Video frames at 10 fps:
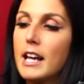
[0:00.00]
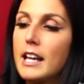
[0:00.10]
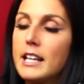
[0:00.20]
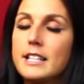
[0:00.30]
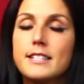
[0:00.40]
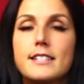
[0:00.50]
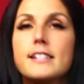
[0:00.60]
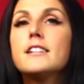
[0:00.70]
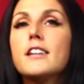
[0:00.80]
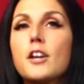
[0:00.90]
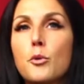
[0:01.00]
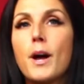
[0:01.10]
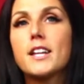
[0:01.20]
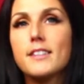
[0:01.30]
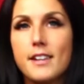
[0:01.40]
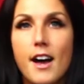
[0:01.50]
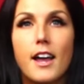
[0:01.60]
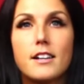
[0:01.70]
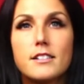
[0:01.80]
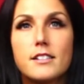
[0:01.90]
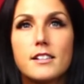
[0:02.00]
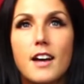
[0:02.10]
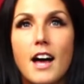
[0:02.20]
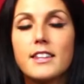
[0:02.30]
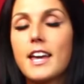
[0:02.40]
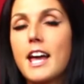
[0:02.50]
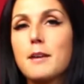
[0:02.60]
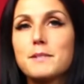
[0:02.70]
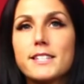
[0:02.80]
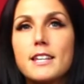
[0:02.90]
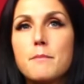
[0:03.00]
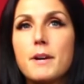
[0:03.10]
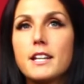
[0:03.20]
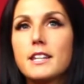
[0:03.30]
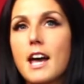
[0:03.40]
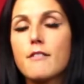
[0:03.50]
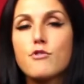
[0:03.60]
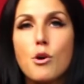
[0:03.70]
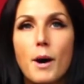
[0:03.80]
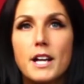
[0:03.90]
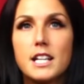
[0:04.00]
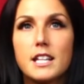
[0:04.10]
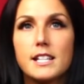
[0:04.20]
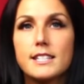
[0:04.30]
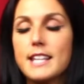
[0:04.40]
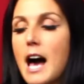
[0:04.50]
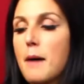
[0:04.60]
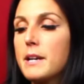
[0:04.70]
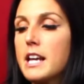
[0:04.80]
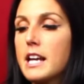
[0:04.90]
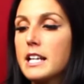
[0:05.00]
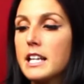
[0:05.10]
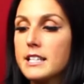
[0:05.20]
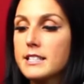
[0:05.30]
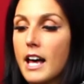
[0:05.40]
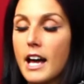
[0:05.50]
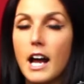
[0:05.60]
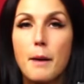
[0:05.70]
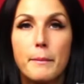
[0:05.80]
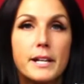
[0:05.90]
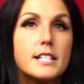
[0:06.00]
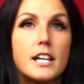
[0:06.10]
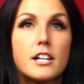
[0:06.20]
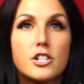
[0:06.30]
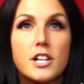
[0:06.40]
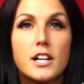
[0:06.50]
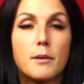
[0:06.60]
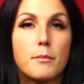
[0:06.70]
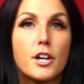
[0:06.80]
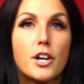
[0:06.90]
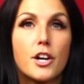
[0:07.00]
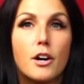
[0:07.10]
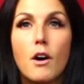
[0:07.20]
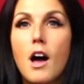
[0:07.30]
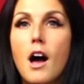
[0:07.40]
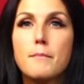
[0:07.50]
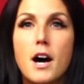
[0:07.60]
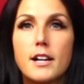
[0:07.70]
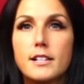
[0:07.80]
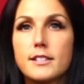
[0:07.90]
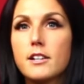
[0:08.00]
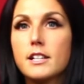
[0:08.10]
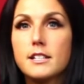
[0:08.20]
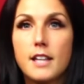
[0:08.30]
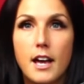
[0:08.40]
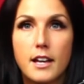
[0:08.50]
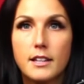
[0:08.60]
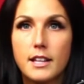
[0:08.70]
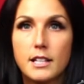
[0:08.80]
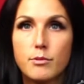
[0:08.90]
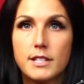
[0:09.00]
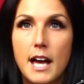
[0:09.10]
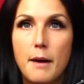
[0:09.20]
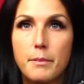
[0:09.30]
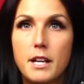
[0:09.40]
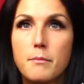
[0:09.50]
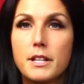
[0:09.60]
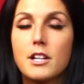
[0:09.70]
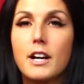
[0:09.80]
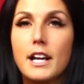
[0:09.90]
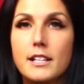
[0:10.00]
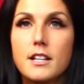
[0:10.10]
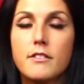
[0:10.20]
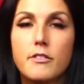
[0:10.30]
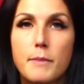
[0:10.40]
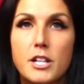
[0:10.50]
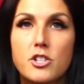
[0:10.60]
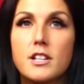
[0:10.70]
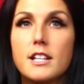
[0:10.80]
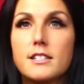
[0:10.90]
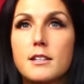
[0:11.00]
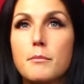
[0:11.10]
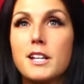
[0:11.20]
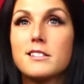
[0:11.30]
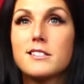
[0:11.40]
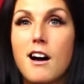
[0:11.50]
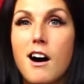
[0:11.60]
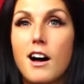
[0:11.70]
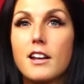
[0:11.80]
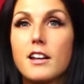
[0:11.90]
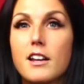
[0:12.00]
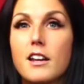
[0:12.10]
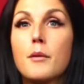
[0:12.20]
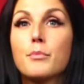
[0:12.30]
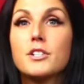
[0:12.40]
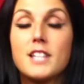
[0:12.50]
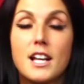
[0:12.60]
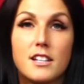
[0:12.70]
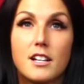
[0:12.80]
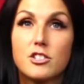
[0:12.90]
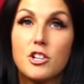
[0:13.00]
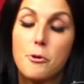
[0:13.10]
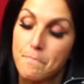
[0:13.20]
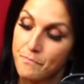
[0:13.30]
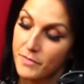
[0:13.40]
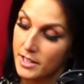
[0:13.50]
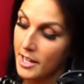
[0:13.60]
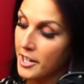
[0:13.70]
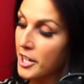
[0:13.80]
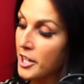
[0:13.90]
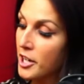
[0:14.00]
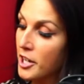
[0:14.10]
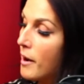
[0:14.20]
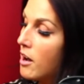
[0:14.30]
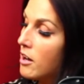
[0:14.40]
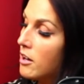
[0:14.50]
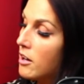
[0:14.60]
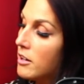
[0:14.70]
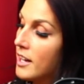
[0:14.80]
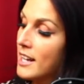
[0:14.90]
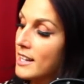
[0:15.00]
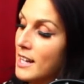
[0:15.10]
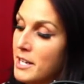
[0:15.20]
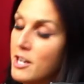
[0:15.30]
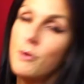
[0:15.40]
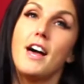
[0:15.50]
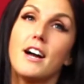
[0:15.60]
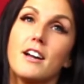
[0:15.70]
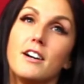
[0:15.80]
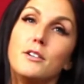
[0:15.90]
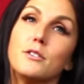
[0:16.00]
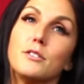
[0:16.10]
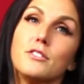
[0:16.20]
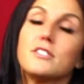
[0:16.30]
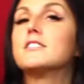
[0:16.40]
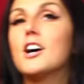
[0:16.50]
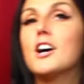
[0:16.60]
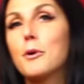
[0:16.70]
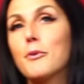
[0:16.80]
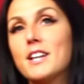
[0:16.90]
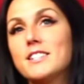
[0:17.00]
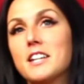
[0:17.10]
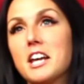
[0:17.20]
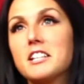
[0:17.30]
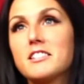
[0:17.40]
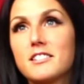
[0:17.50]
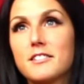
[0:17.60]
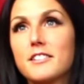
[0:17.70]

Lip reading: he's stealing away in the night, and the camp's sleeping and they have no idea this is happening, and he's I'm going to take your shit and I'm going to go. I'm not necessarily saying that that's what's happening, but there is information that somebody is not presenting. So there you go, Paul. Let me know how that goes. I hope it resonates.